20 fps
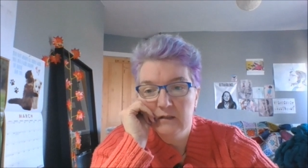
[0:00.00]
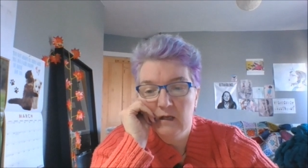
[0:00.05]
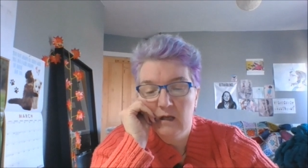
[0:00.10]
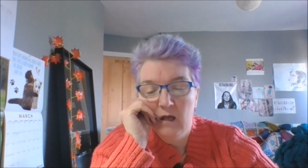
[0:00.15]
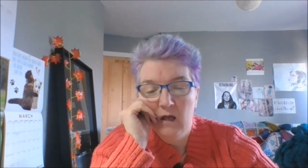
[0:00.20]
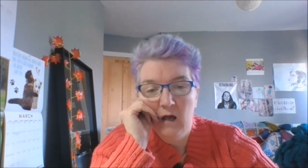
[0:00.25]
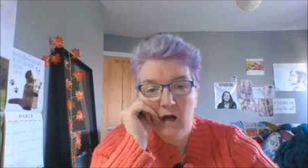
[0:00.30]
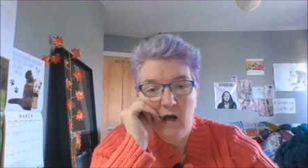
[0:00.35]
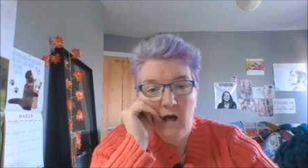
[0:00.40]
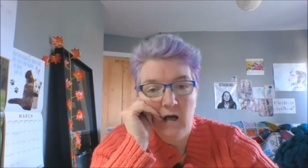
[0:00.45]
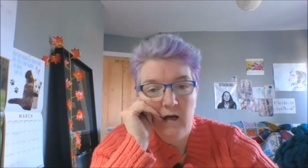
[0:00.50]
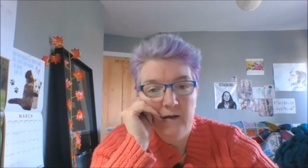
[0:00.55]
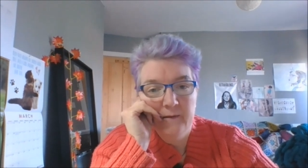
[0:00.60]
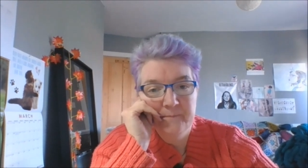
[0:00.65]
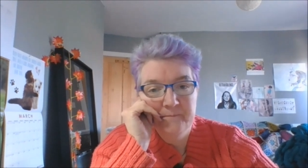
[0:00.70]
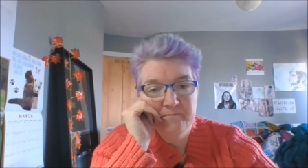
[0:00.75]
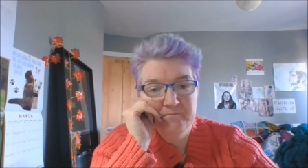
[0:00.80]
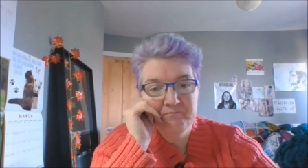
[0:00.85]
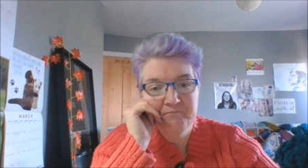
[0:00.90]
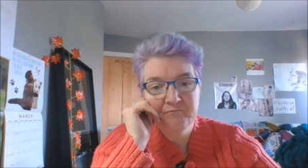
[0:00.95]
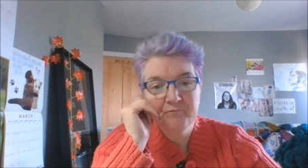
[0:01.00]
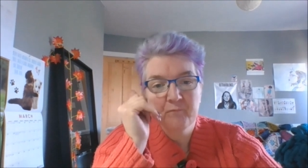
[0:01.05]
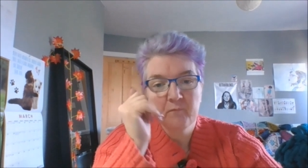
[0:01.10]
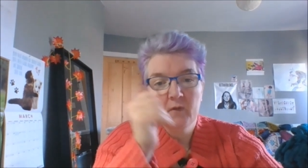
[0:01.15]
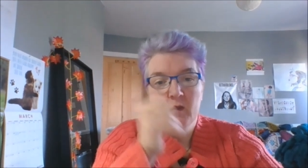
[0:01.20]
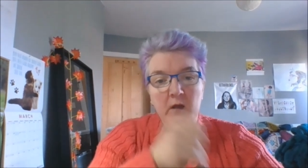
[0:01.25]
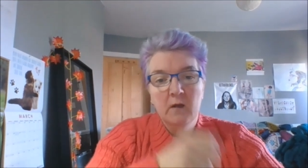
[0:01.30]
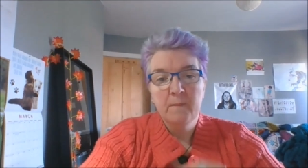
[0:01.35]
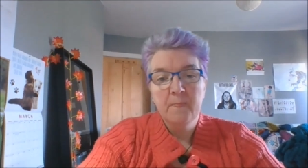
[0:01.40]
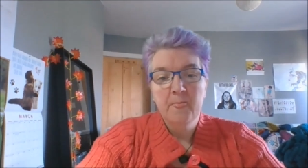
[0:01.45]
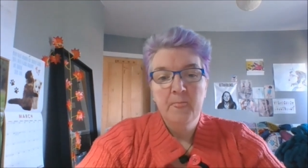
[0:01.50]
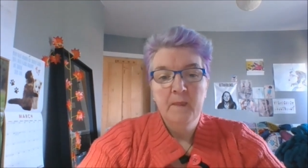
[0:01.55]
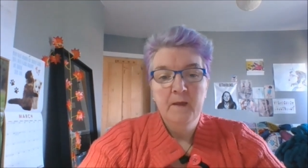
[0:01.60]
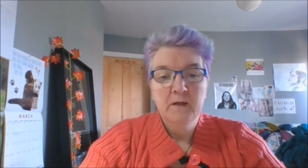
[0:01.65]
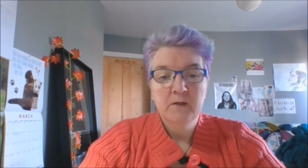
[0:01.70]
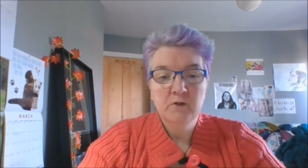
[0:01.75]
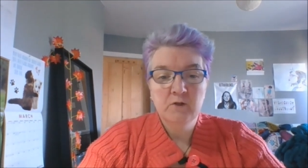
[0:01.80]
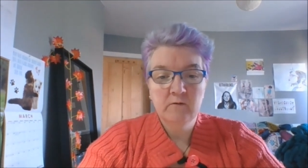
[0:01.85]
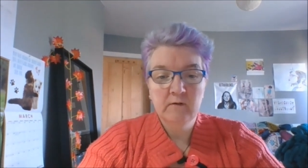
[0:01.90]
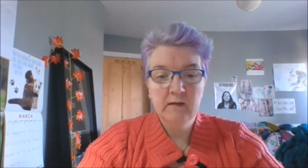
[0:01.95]
Um,
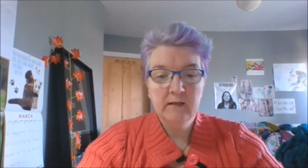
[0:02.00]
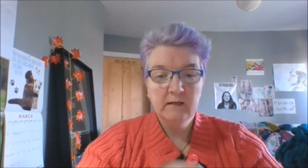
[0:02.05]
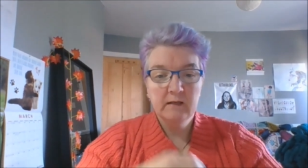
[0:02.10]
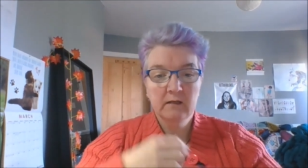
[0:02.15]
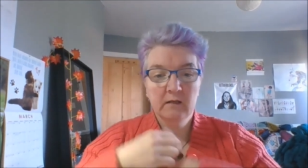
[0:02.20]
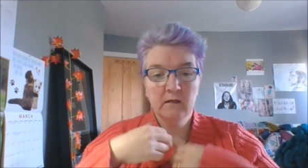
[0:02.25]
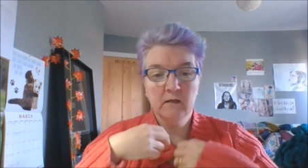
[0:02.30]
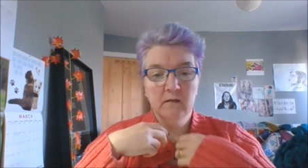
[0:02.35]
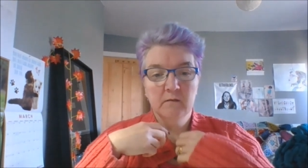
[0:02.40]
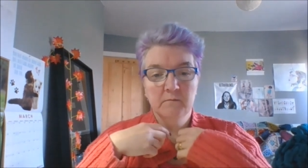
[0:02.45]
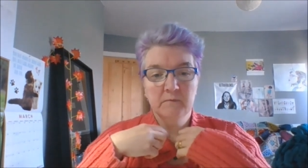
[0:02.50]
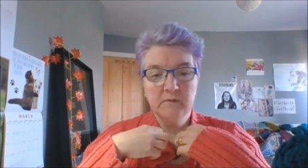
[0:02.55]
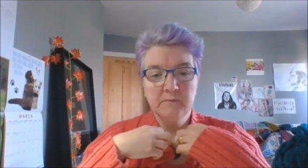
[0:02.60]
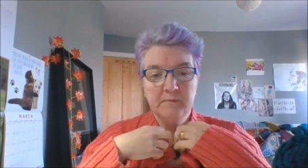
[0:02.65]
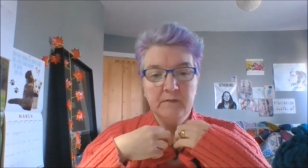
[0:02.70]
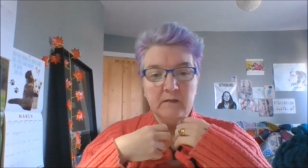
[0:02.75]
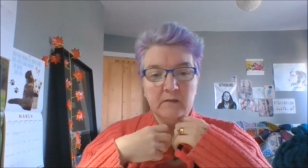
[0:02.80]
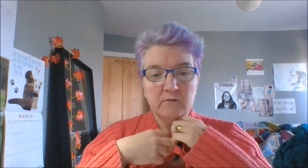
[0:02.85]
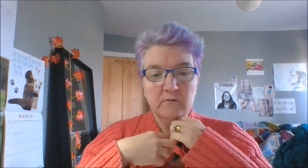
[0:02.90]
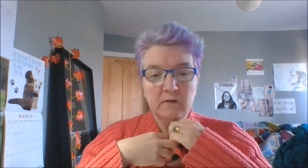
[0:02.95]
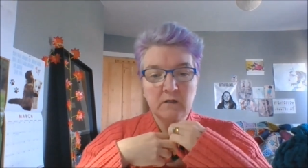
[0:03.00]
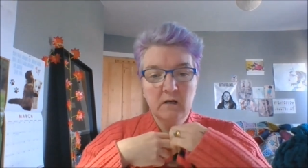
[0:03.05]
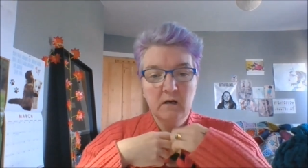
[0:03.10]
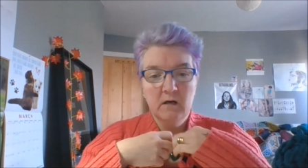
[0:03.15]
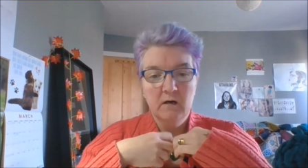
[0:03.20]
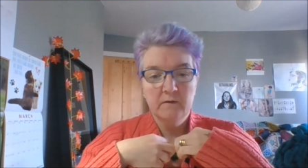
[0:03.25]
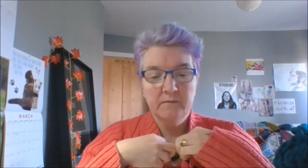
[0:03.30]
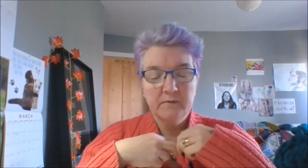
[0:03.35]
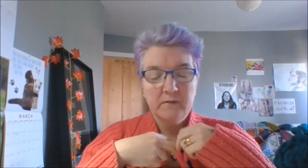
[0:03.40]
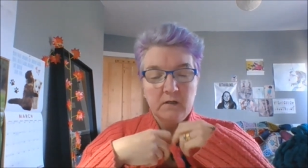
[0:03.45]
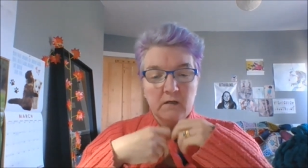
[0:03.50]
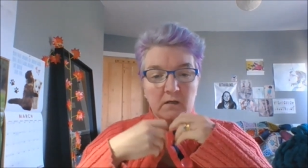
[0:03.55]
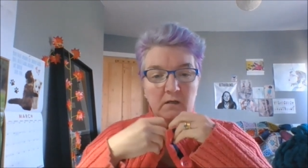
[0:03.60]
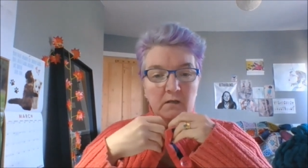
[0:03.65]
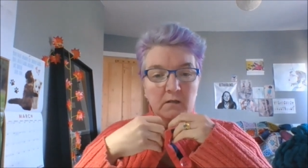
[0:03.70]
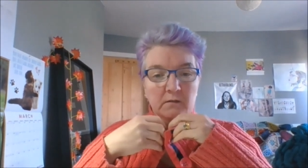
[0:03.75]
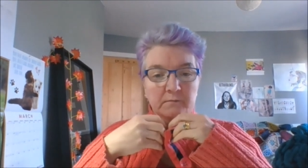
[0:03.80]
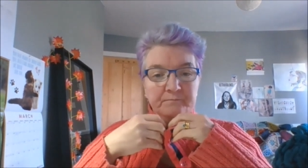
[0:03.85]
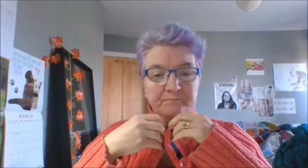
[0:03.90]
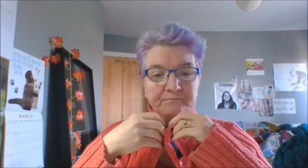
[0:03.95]
during, must have been during half term,
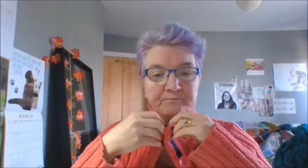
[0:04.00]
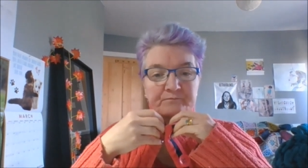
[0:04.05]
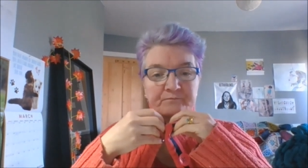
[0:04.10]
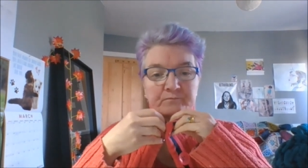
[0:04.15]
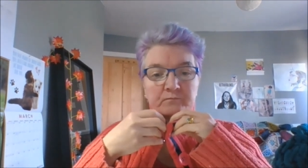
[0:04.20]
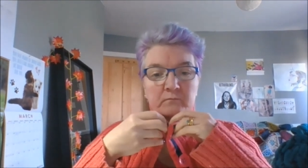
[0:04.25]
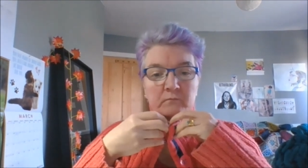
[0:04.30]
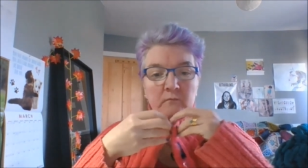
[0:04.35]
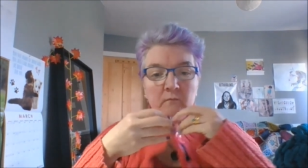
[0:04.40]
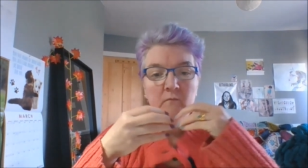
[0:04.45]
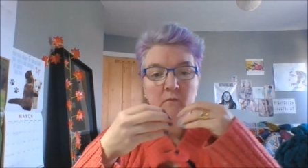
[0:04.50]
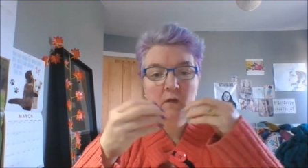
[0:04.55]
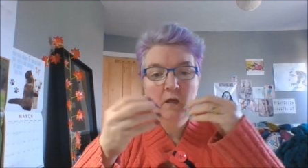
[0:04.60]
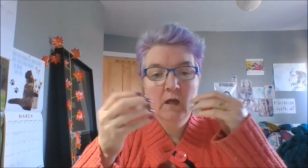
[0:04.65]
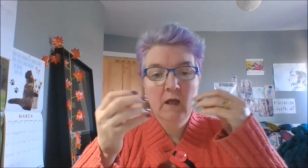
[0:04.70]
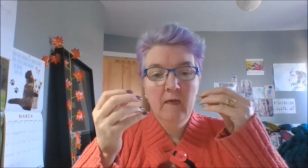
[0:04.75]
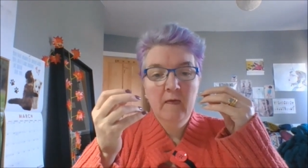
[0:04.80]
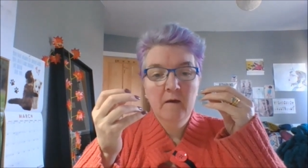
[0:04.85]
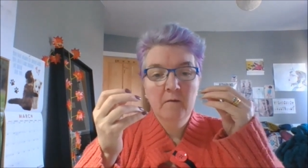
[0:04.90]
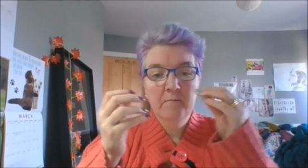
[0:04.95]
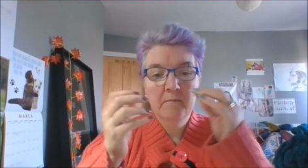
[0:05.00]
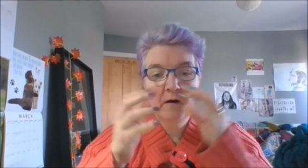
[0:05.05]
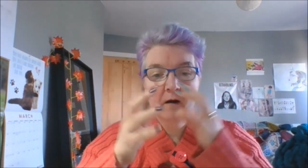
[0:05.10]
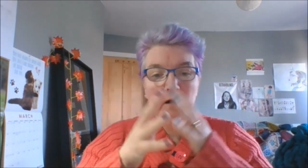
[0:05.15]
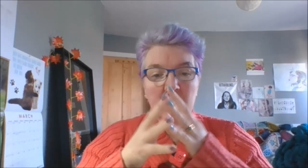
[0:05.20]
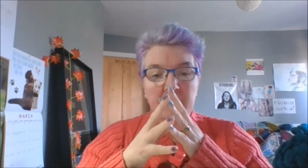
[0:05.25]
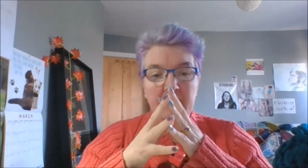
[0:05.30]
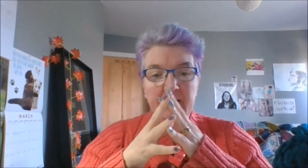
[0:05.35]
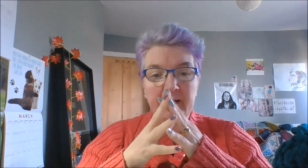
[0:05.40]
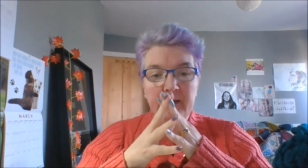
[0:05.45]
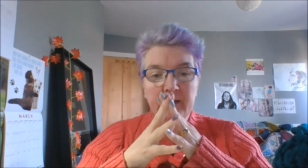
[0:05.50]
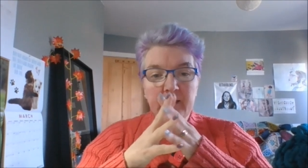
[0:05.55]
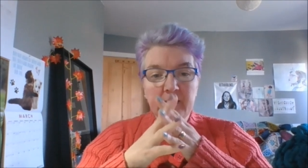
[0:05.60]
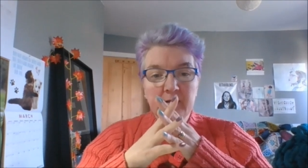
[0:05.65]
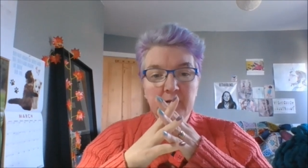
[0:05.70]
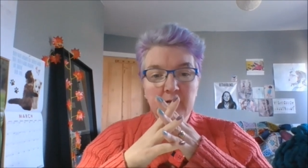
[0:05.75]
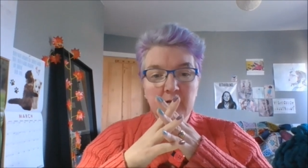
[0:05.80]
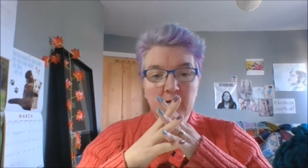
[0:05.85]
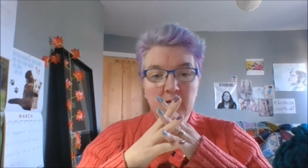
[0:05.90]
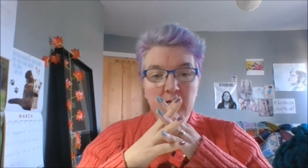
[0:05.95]
my
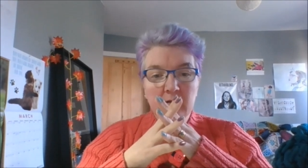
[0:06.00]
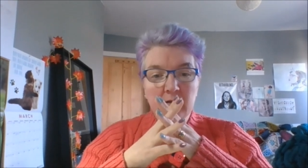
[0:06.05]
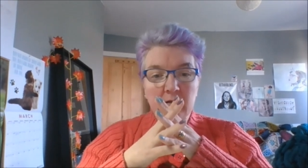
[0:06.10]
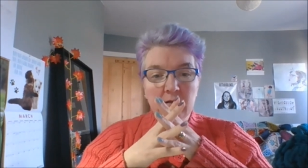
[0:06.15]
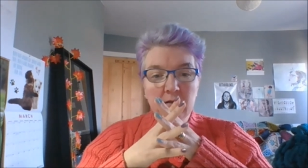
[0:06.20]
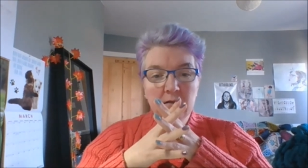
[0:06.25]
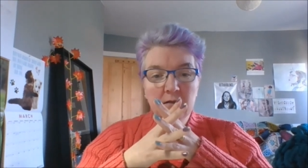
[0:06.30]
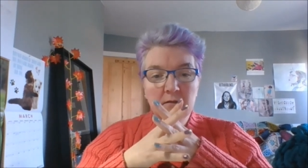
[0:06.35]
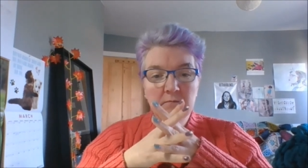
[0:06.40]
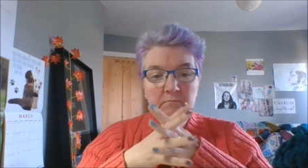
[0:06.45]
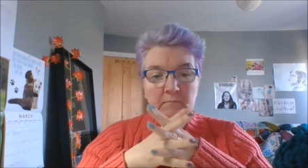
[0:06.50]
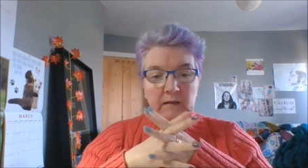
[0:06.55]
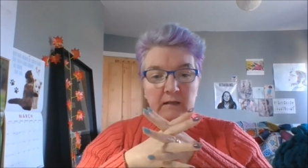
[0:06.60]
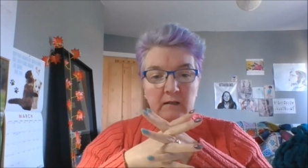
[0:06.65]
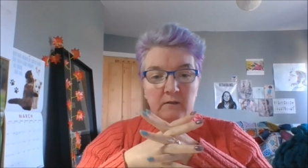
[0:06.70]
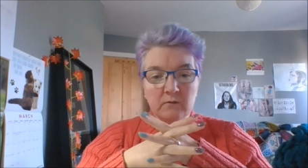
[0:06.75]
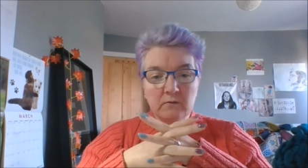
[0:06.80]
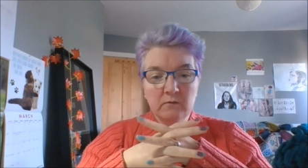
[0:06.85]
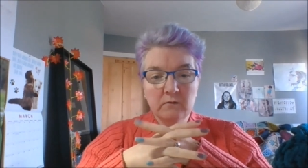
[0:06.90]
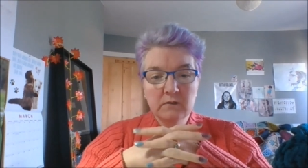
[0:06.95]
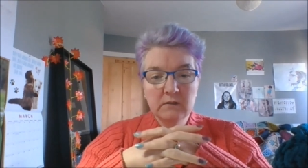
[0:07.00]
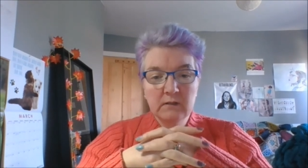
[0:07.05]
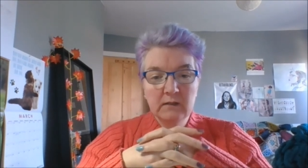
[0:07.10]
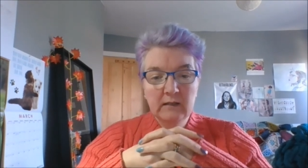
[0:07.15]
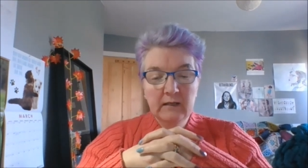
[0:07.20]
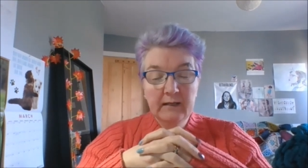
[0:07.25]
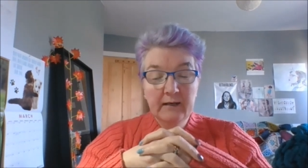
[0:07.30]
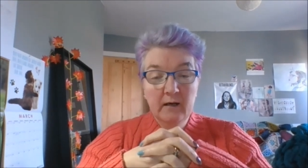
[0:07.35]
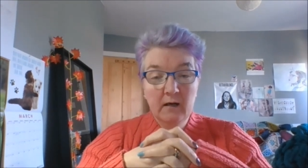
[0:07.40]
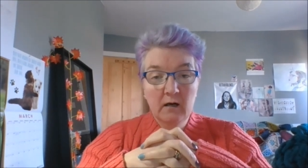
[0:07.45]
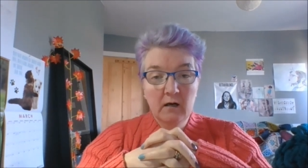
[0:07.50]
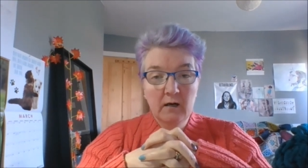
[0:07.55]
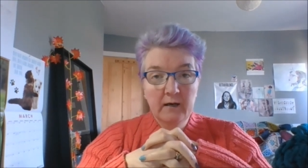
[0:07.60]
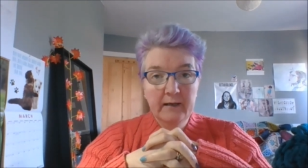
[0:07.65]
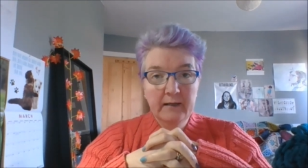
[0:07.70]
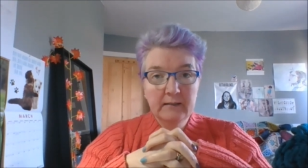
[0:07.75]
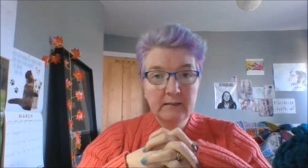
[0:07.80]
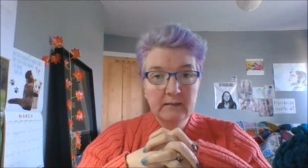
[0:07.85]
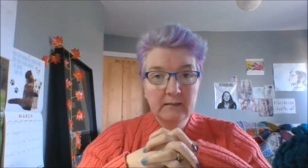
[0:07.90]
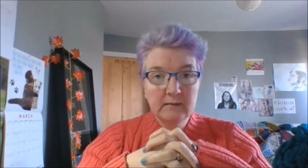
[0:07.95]
middle daughter and I did
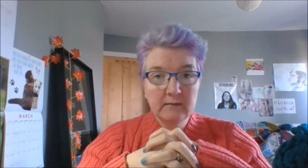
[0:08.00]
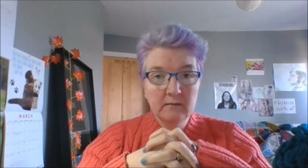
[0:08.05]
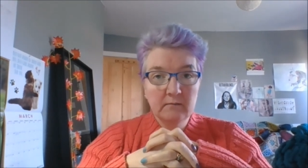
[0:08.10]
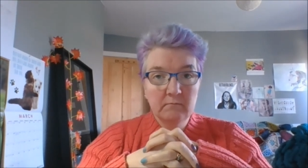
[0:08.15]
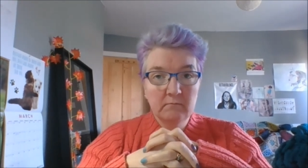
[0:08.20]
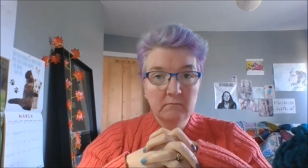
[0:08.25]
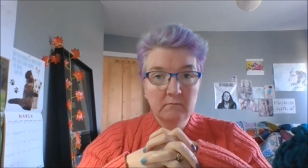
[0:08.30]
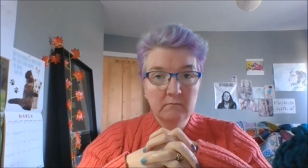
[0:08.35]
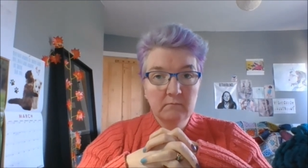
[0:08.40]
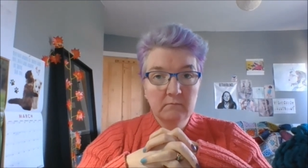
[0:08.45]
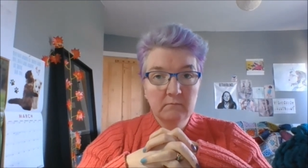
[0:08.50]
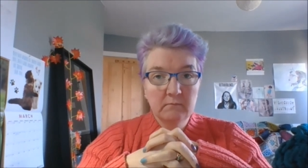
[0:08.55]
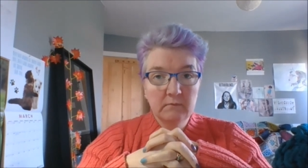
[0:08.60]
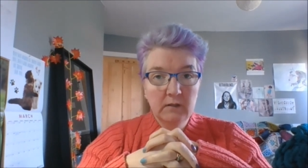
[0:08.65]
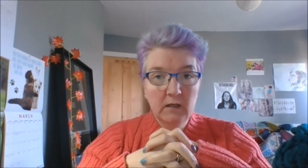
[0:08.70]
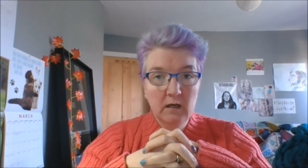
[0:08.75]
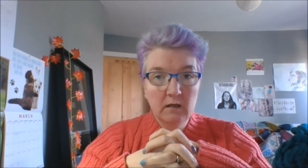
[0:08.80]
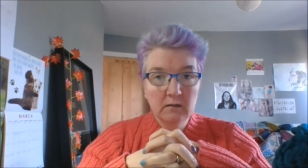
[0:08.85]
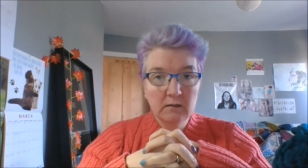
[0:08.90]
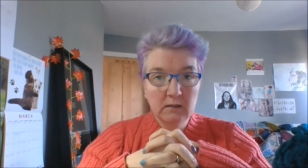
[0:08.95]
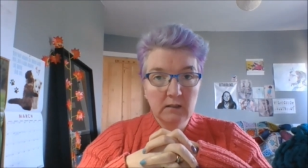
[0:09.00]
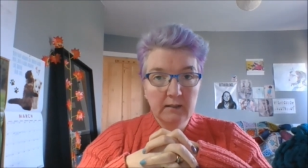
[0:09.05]
some yarn dyeing.